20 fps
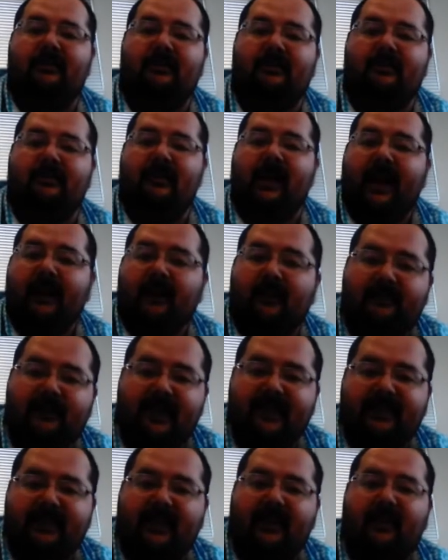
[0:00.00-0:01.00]
title
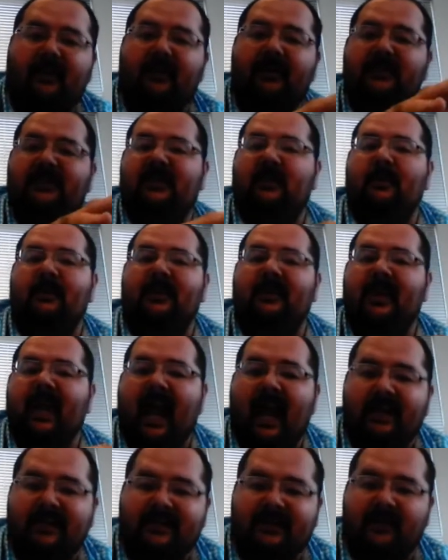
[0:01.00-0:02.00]
fees are. You can see what the
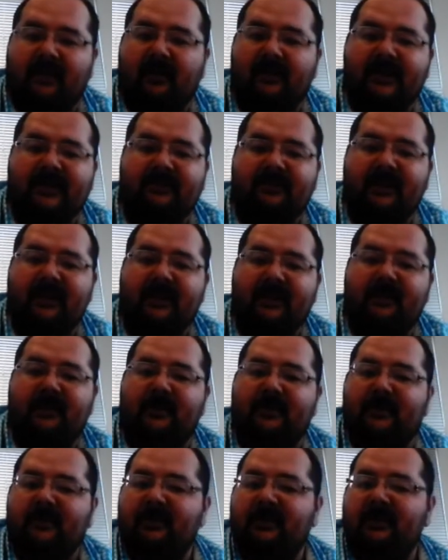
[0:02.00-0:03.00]
taxes are on this
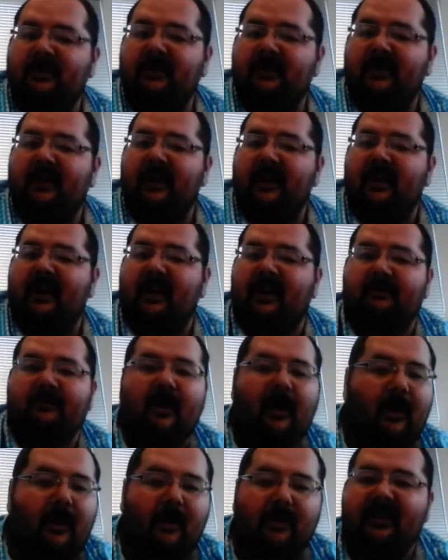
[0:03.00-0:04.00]
vehicle.
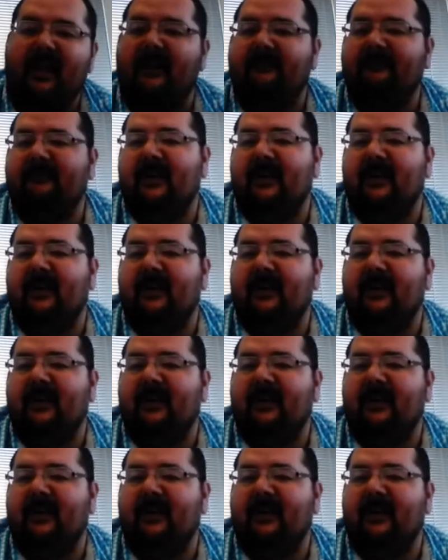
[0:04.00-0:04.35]
All of that fun